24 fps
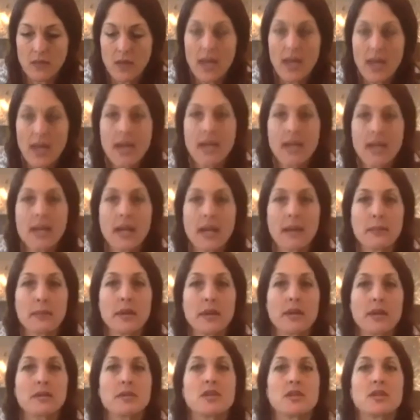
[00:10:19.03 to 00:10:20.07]
I'm
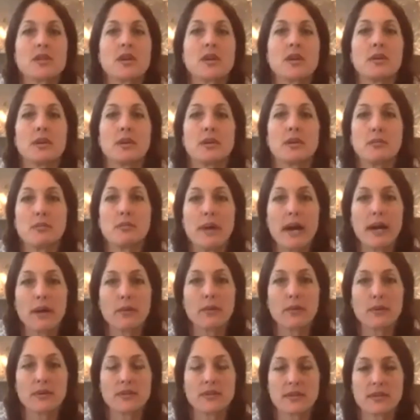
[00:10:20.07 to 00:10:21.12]
gonna go a little
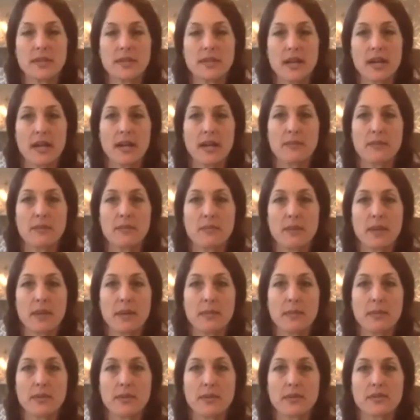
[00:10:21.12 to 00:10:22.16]
backwards in time in my
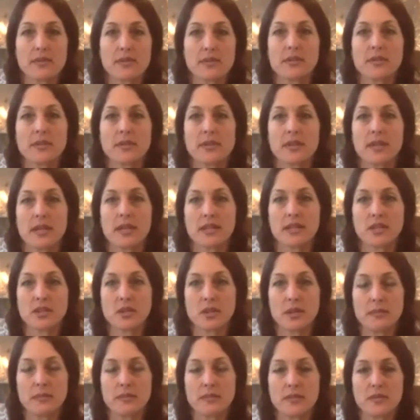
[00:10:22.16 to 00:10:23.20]
personal to catch you
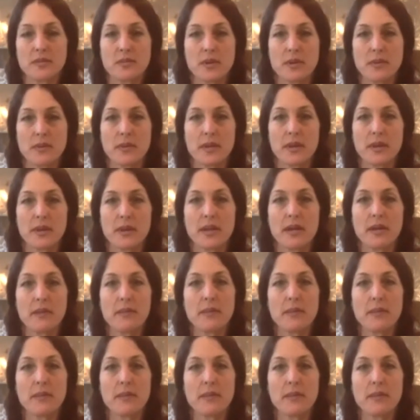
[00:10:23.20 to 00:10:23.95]
up to where we are now,